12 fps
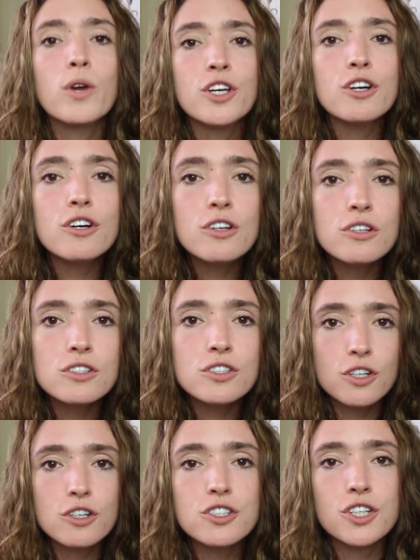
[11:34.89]
When you're
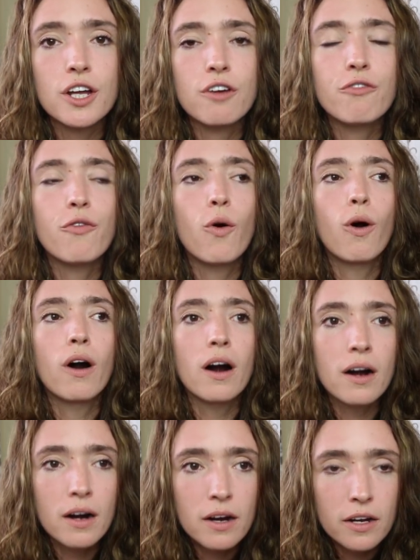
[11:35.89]
searching
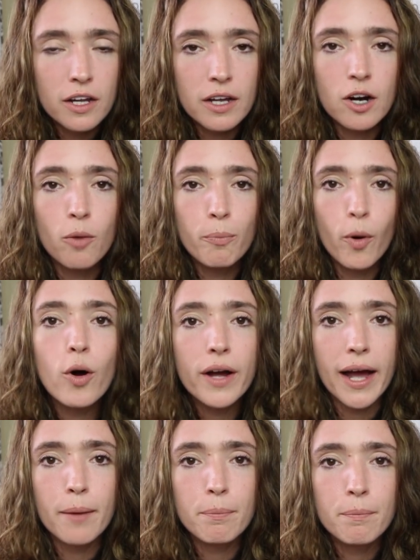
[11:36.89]
for, you know,
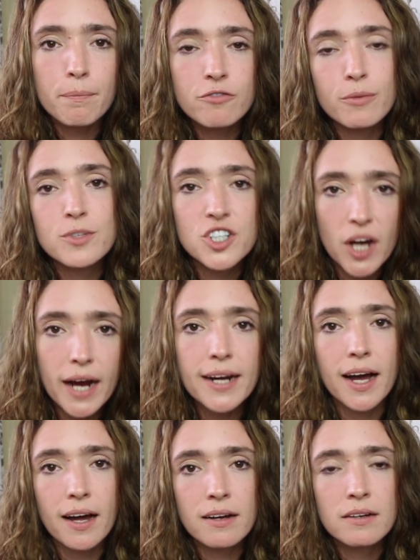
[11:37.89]
bokep from
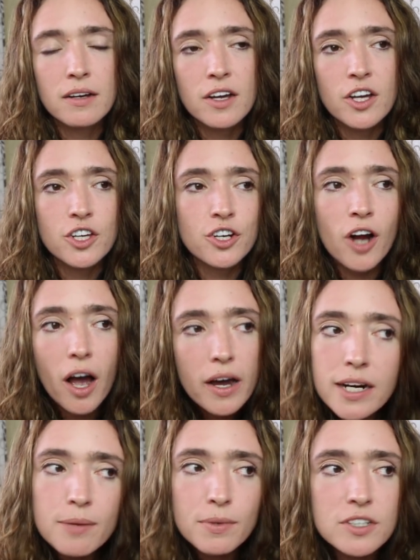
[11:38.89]
China, you're
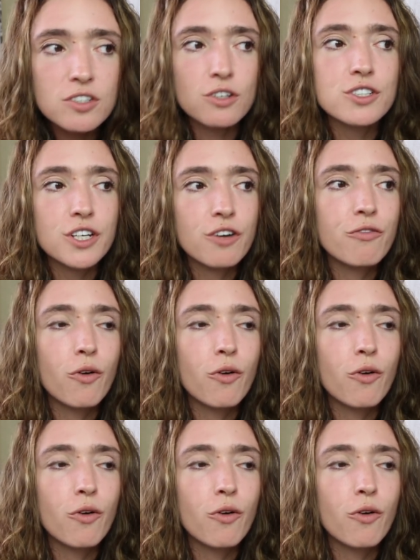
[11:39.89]
not going to be searching